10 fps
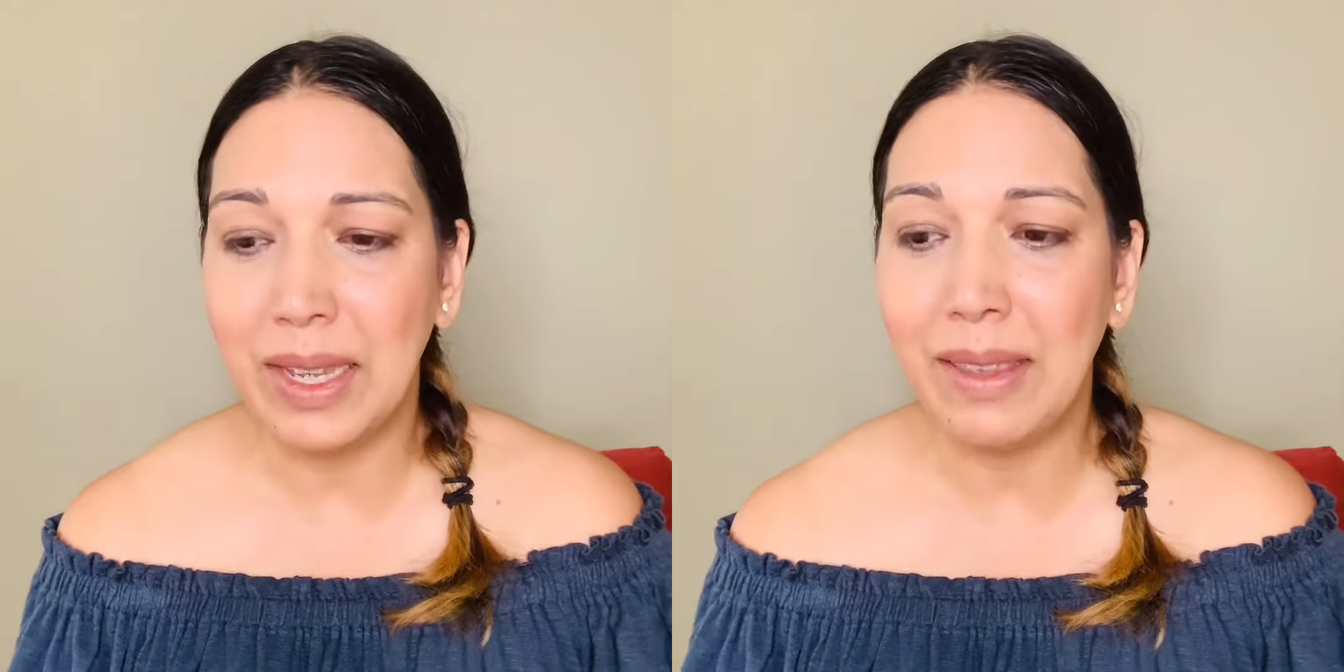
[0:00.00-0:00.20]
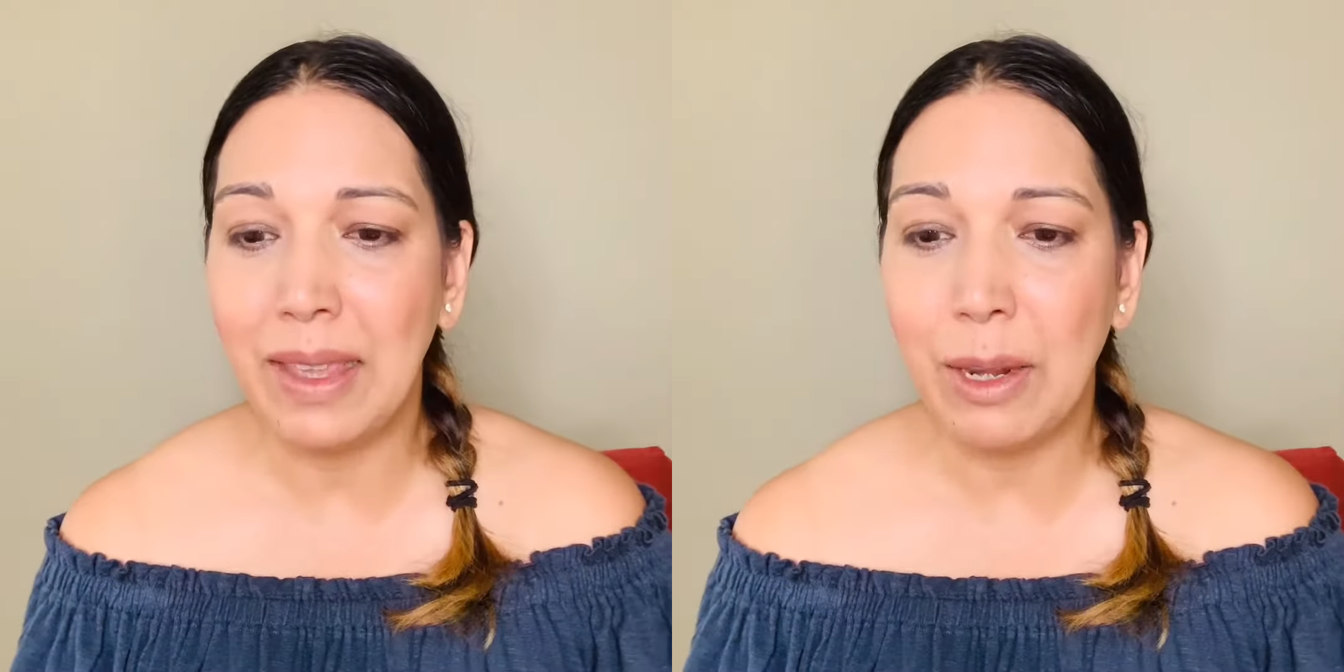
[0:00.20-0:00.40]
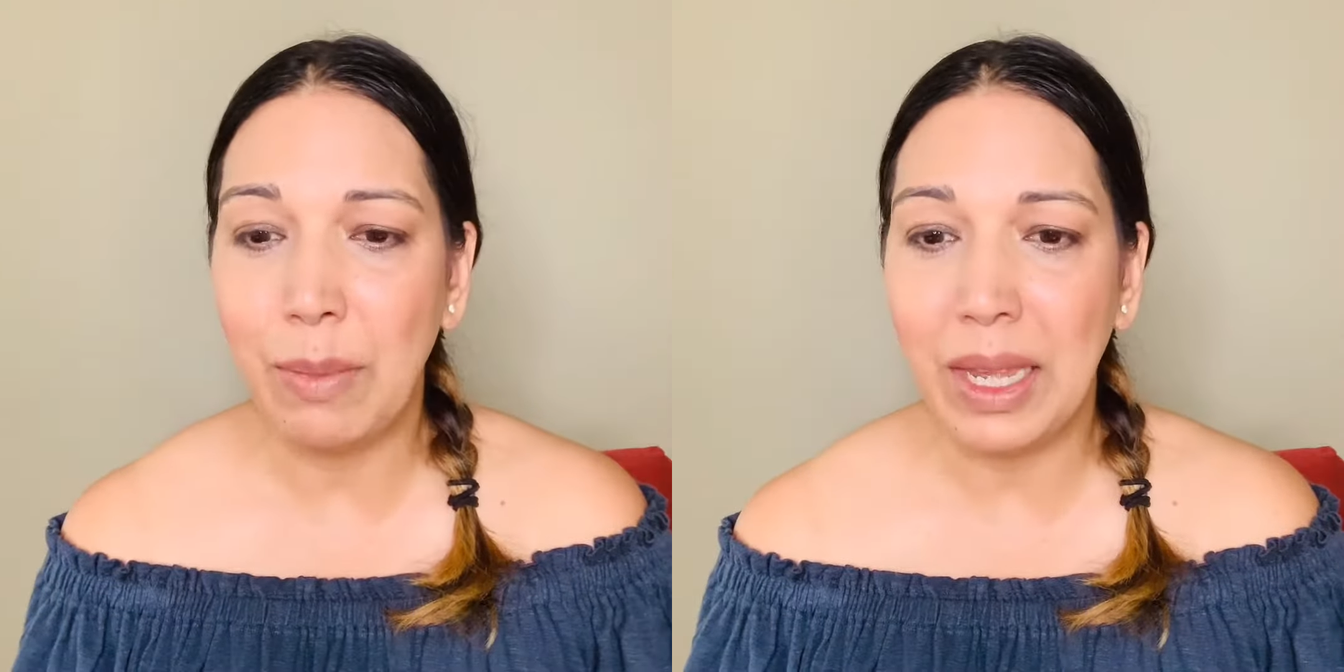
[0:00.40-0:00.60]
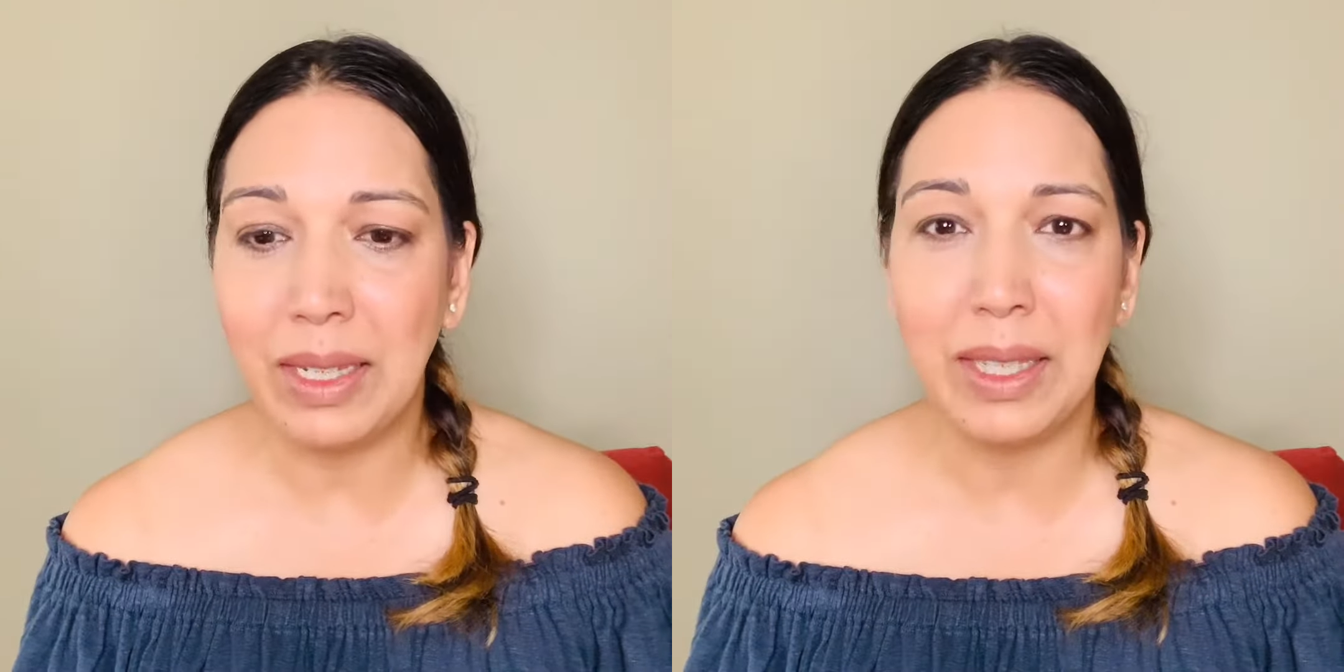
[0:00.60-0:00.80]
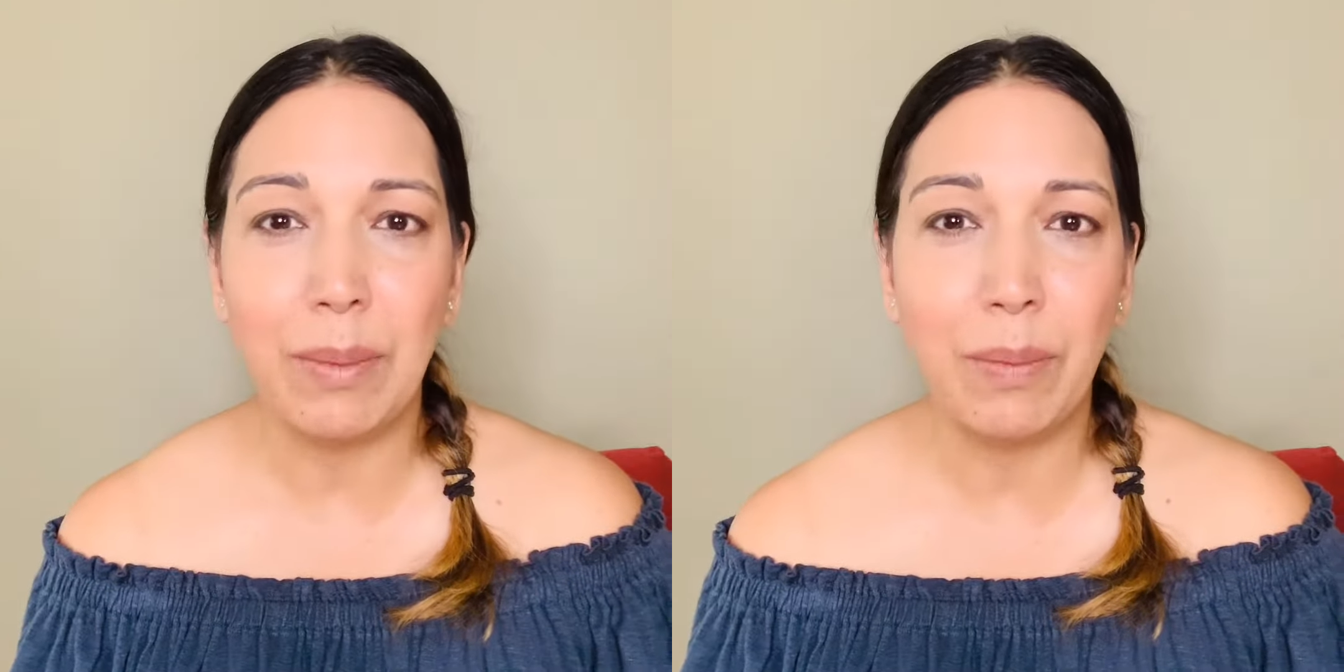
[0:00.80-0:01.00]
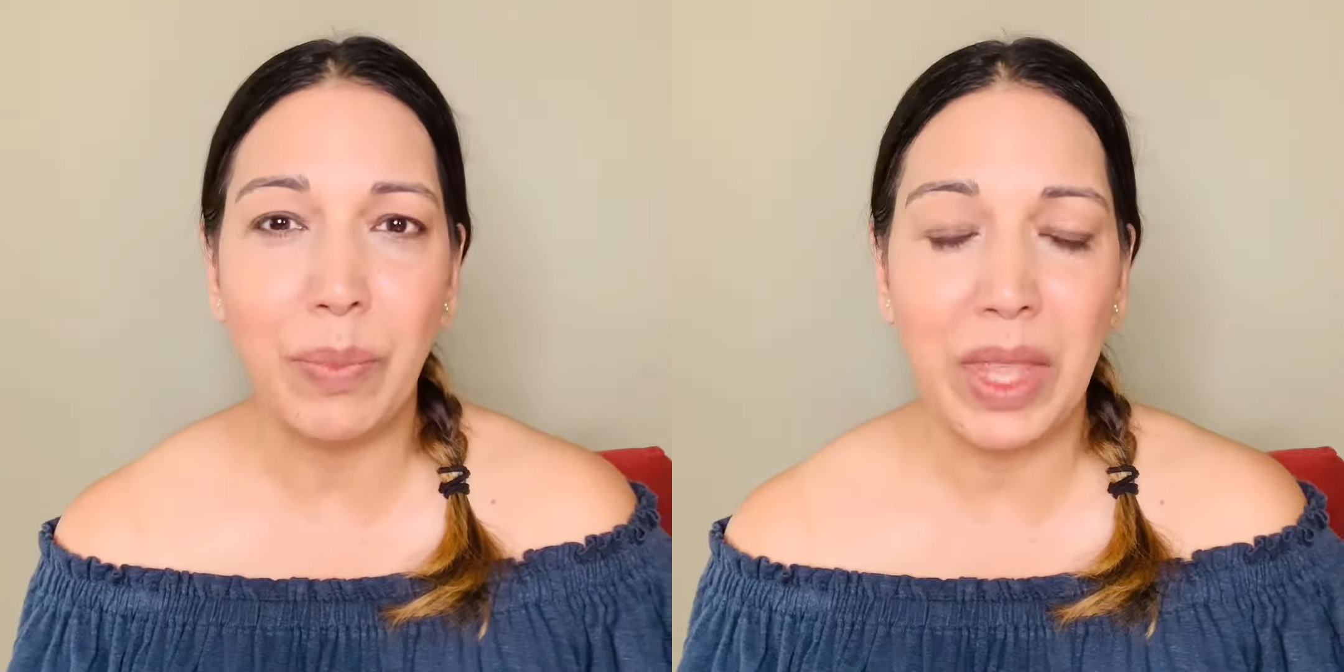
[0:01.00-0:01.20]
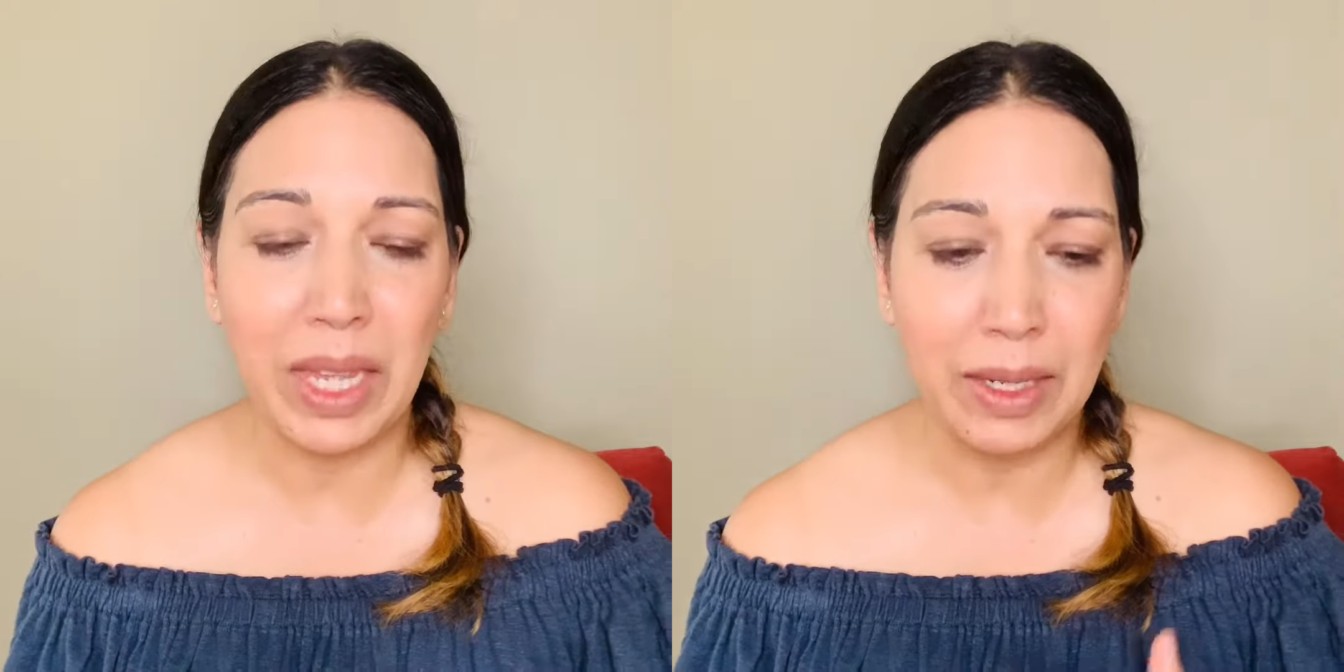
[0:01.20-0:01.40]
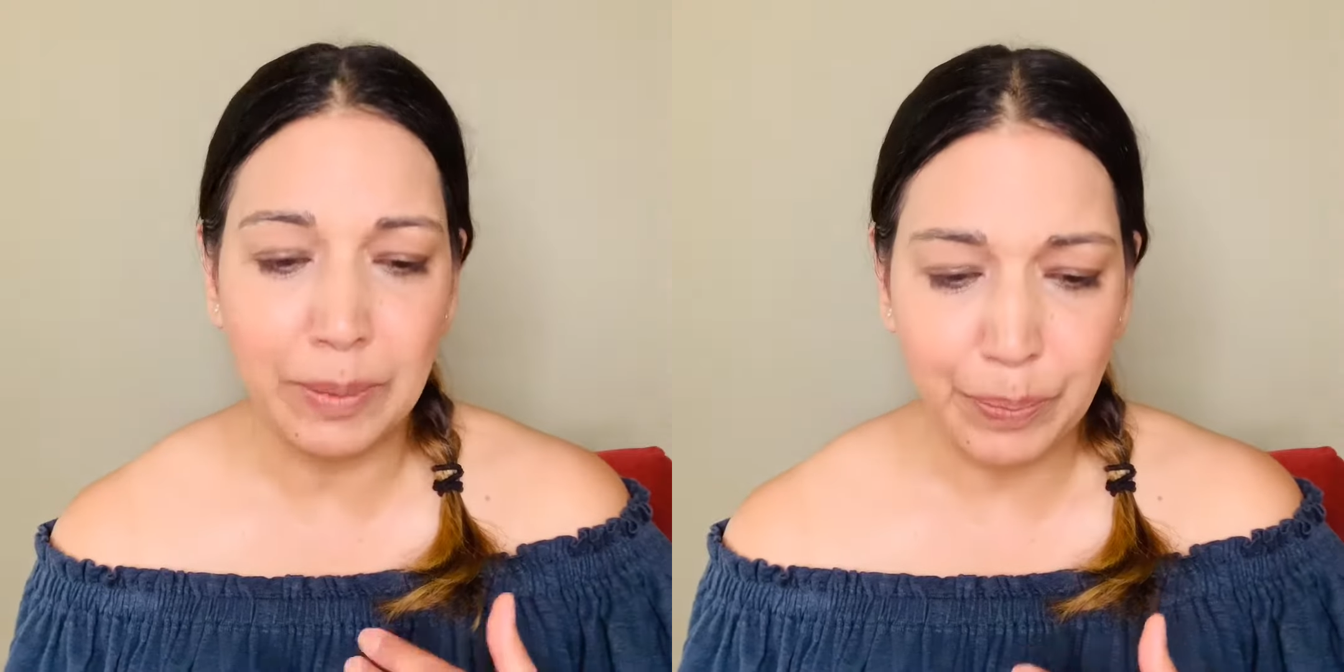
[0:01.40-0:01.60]
and then make
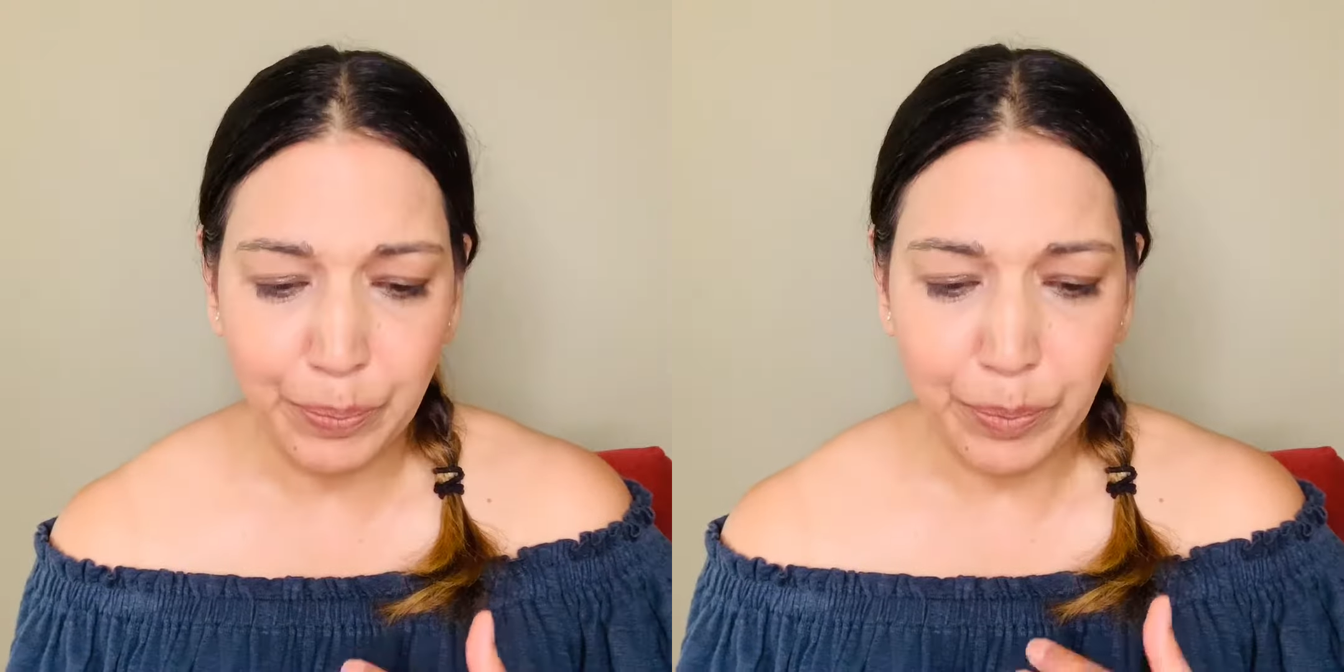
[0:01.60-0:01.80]
something